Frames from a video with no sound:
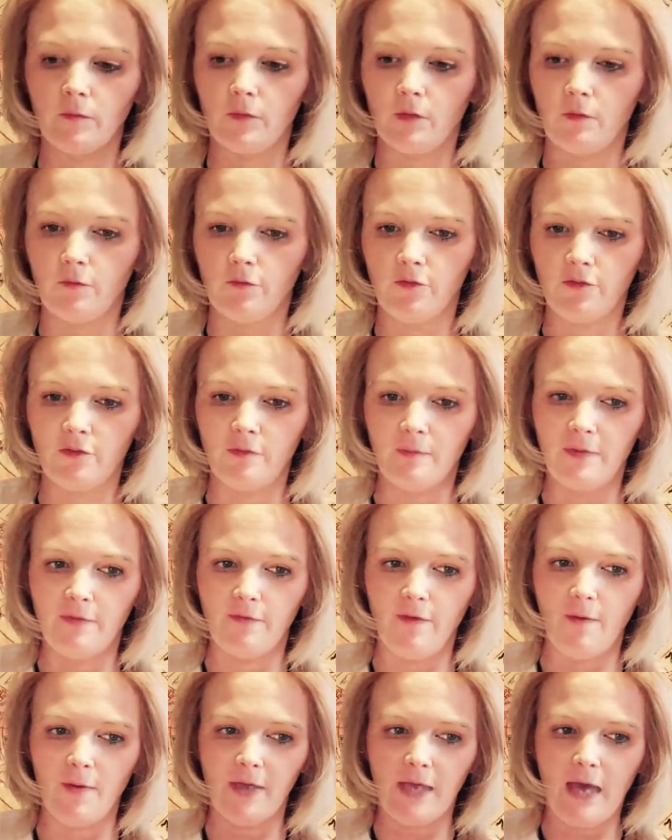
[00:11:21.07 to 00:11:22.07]
I'm going to be very
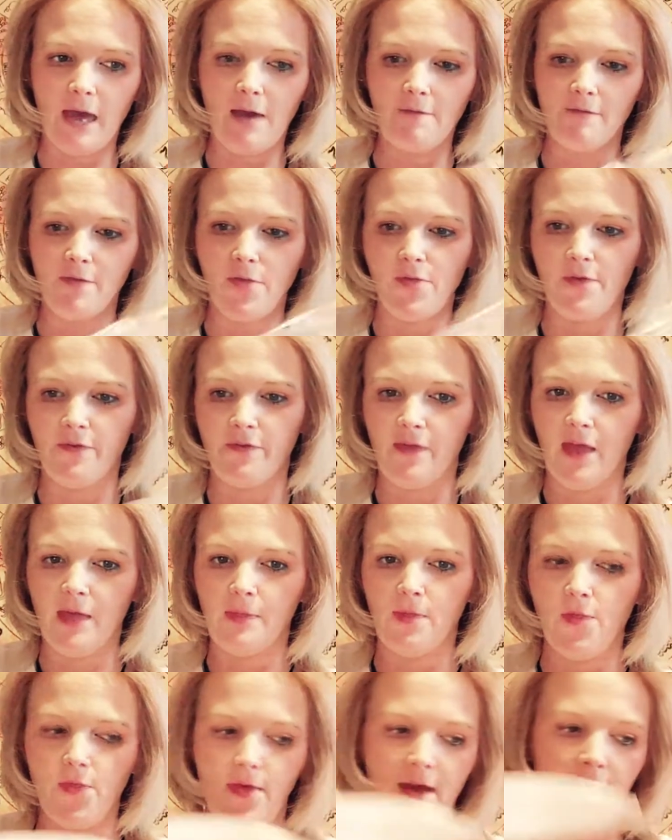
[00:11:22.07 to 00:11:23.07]
careful to take this
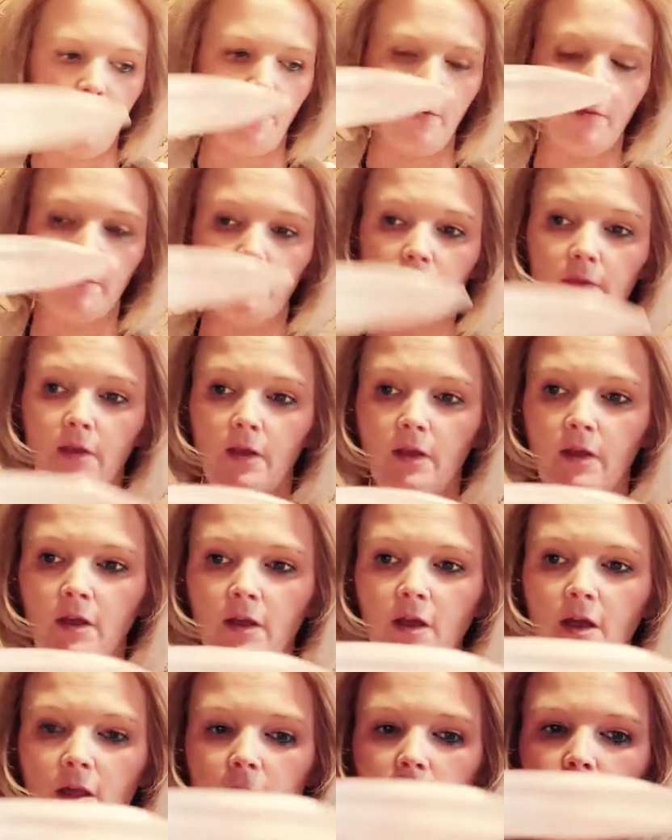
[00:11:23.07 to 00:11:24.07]
out.
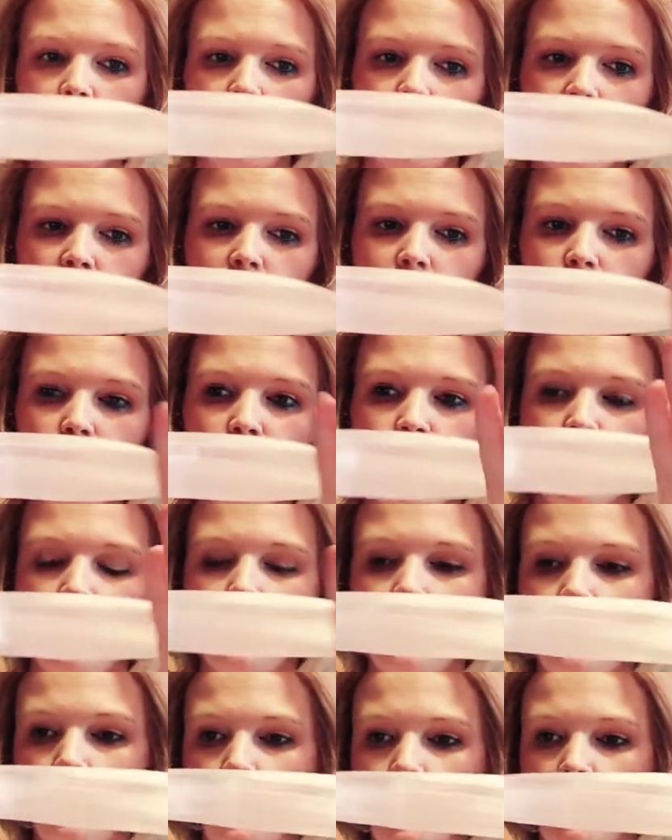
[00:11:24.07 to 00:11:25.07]
This is
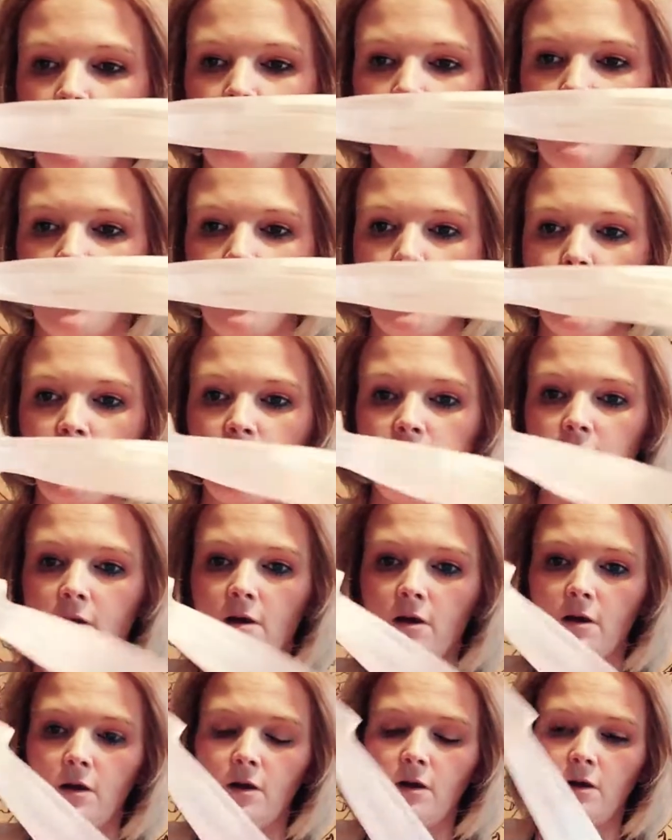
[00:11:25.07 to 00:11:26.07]
amazing.
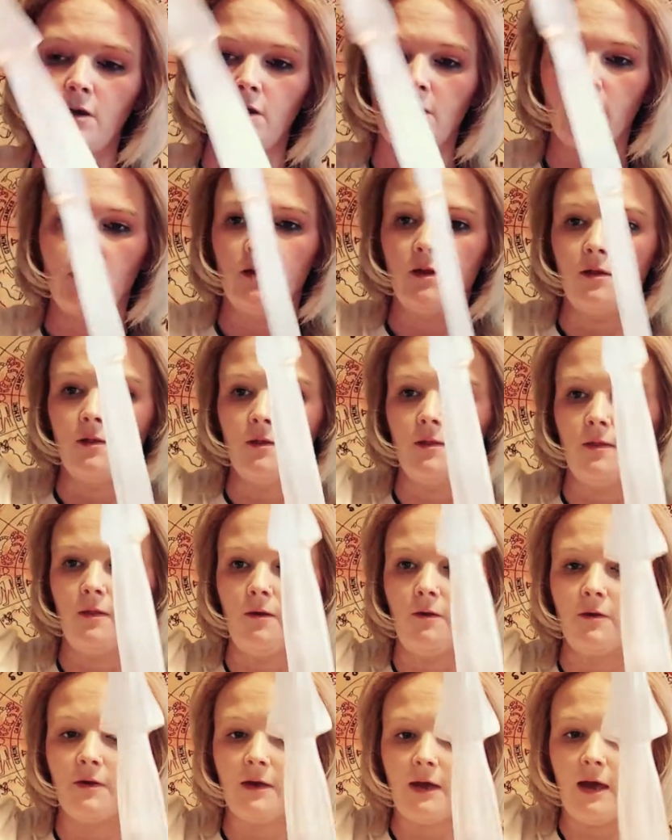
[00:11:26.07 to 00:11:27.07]

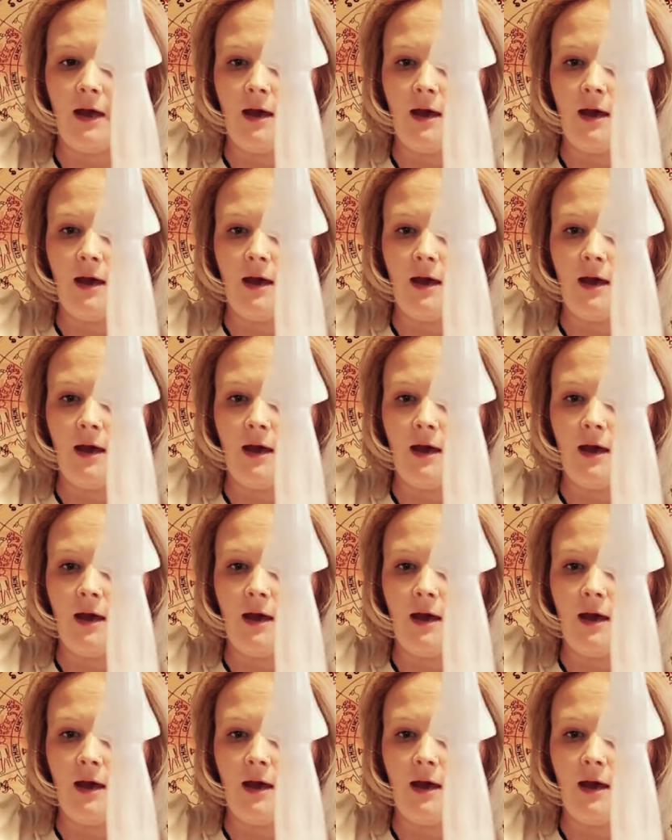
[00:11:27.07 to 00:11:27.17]
Look at